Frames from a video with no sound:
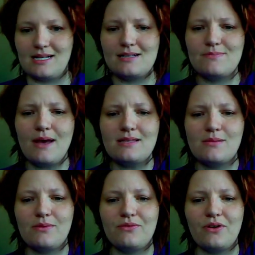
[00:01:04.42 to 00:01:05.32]
easy as
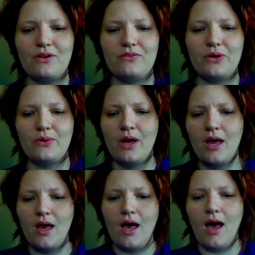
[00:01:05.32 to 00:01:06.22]
possible for all of you.
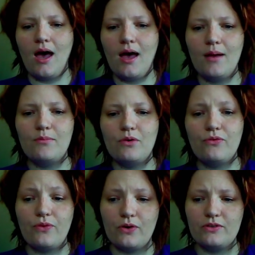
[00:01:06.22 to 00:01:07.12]
Um,
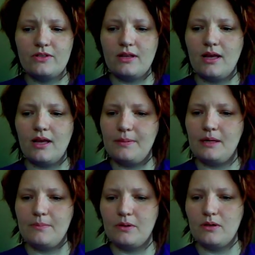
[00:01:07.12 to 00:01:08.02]
first, a lot of
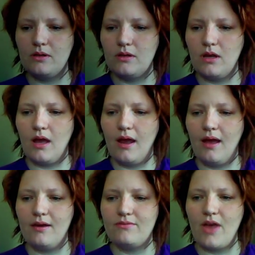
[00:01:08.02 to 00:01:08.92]
people
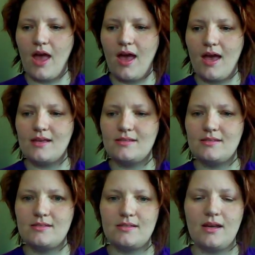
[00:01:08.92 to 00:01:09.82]
have
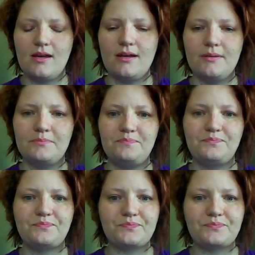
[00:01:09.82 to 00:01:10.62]
asked, um,